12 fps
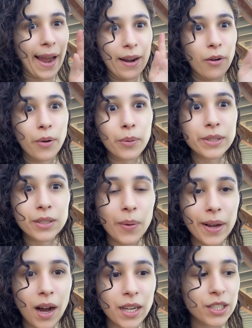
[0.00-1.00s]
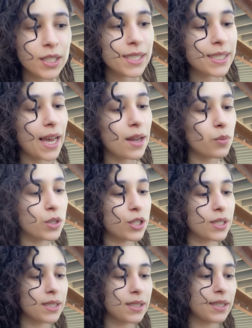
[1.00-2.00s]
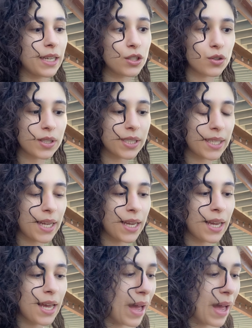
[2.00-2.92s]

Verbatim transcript: I don't know what's going on just yet, which is interesting.